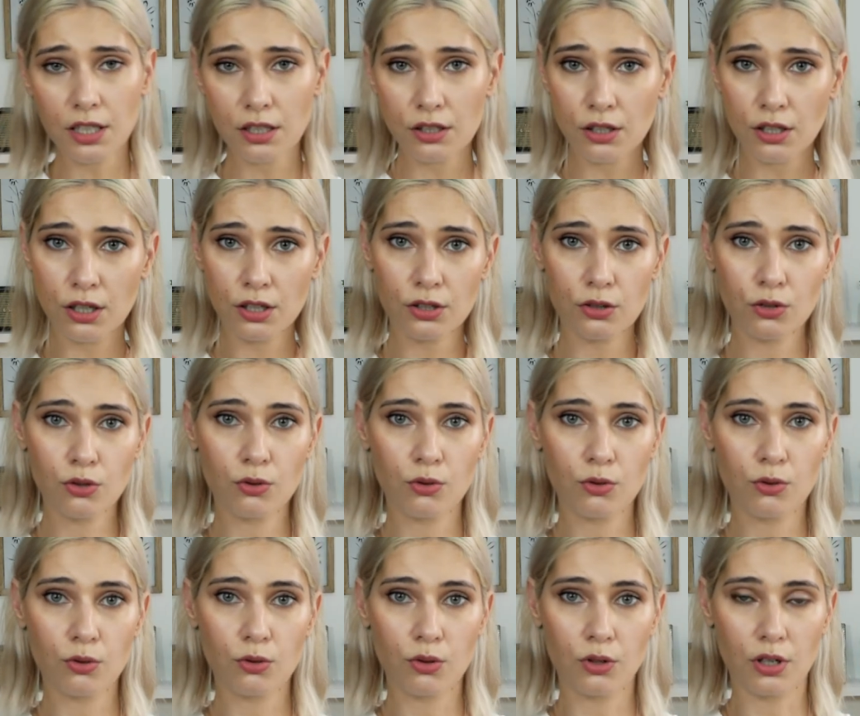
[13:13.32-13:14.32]
uh,
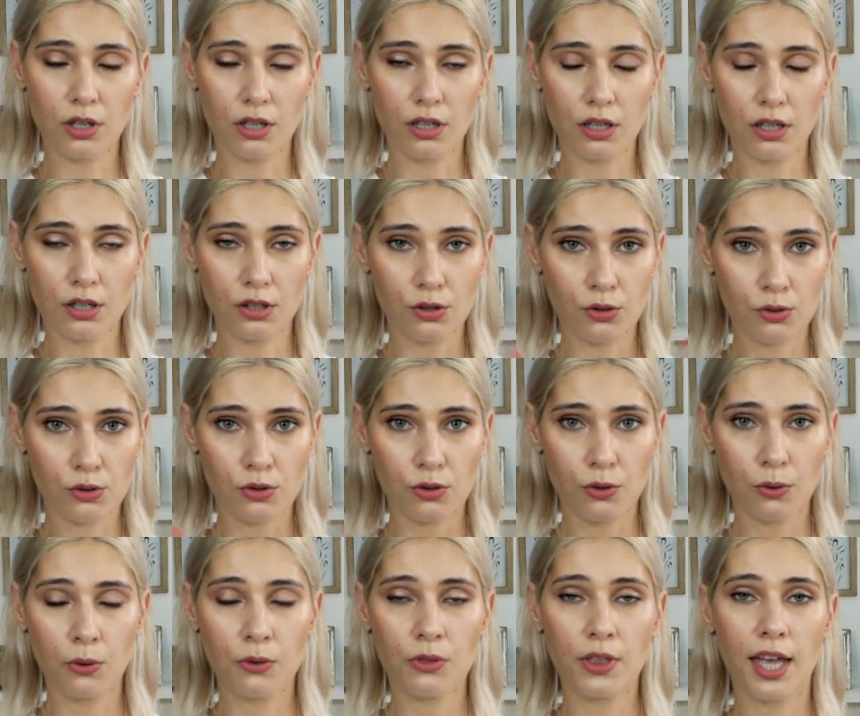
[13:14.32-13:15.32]
to, uh, to
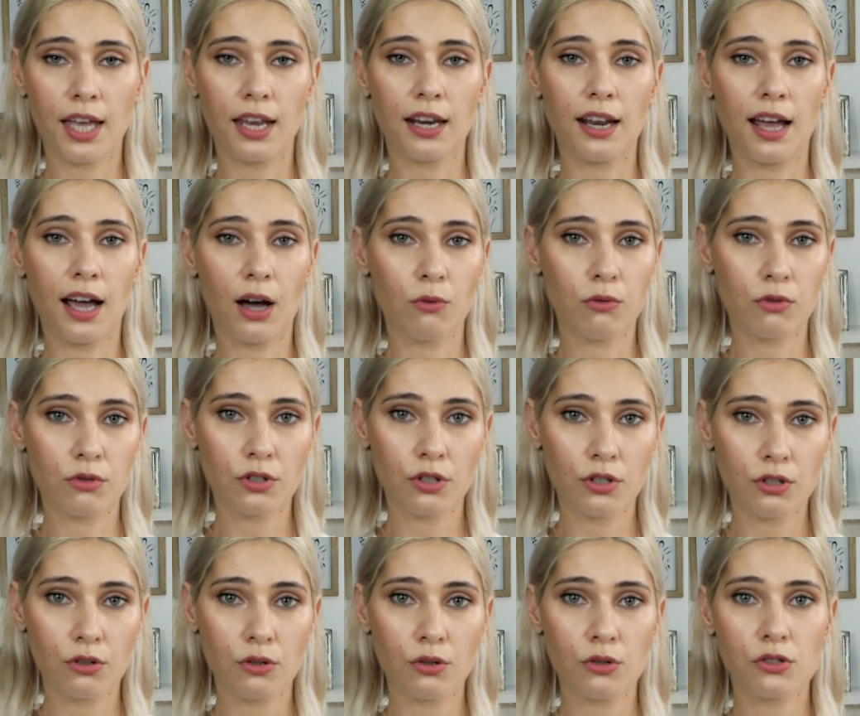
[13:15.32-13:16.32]
soothe and I would
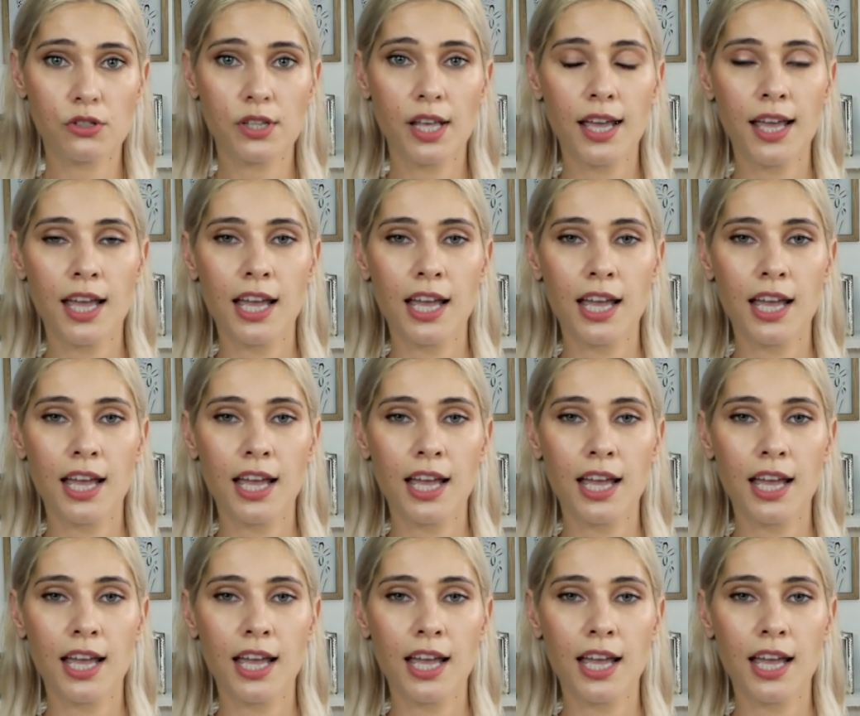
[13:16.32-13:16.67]
use